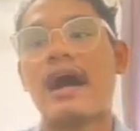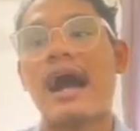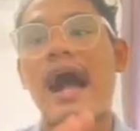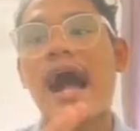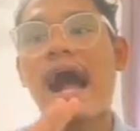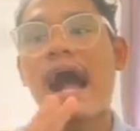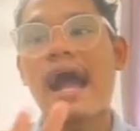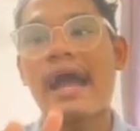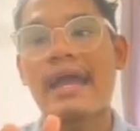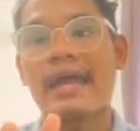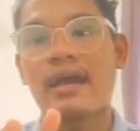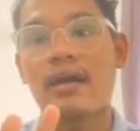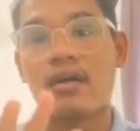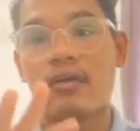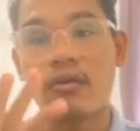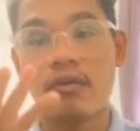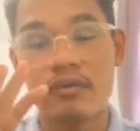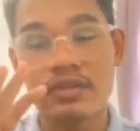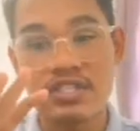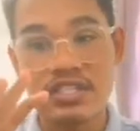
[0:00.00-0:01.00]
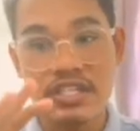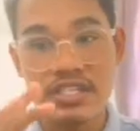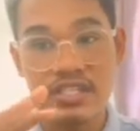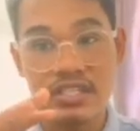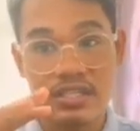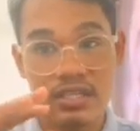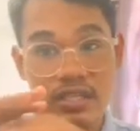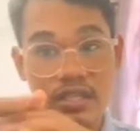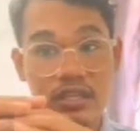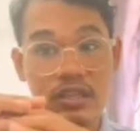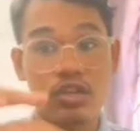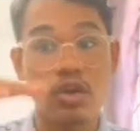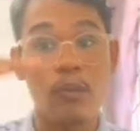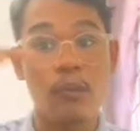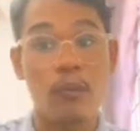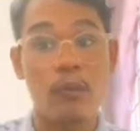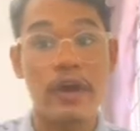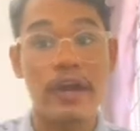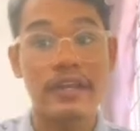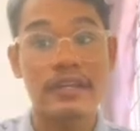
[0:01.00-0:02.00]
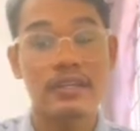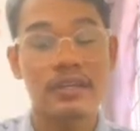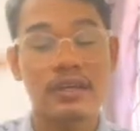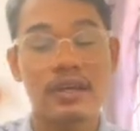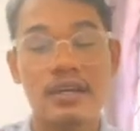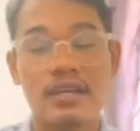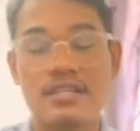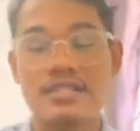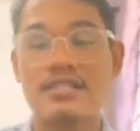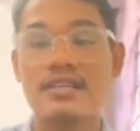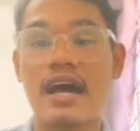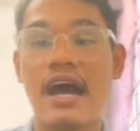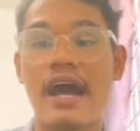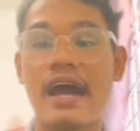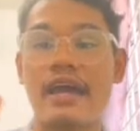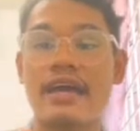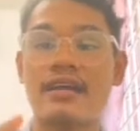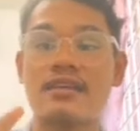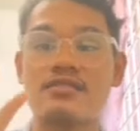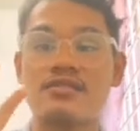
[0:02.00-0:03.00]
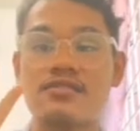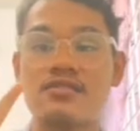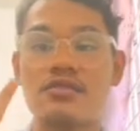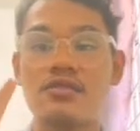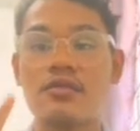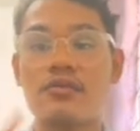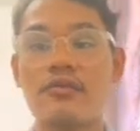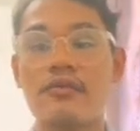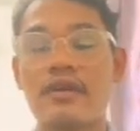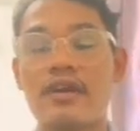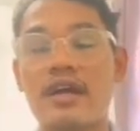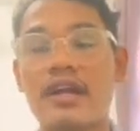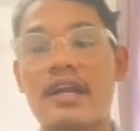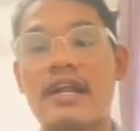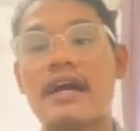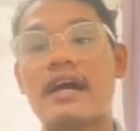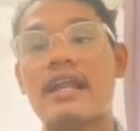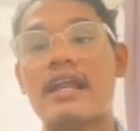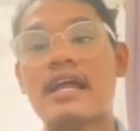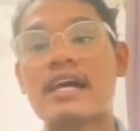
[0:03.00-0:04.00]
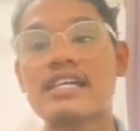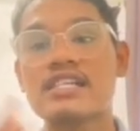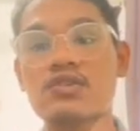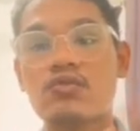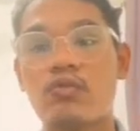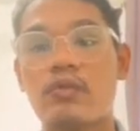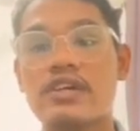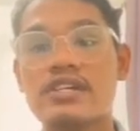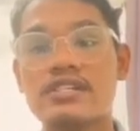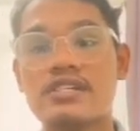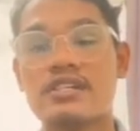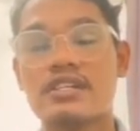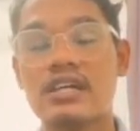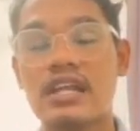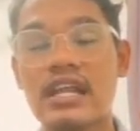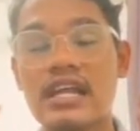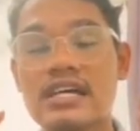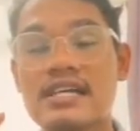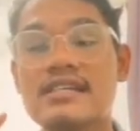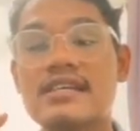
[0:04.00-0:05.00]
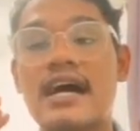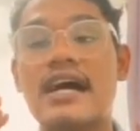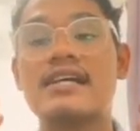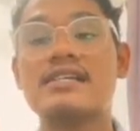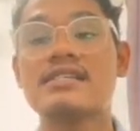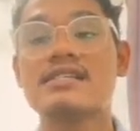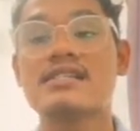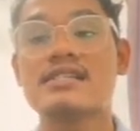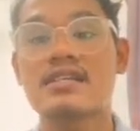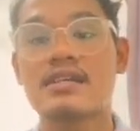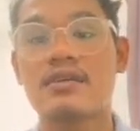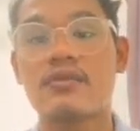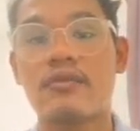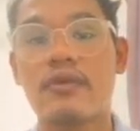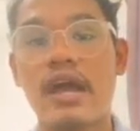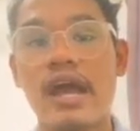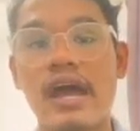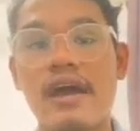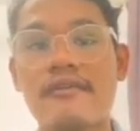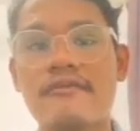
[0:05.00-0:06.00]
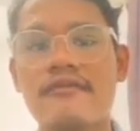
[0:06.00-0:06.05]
I, which is the top one is I. So the last answer we have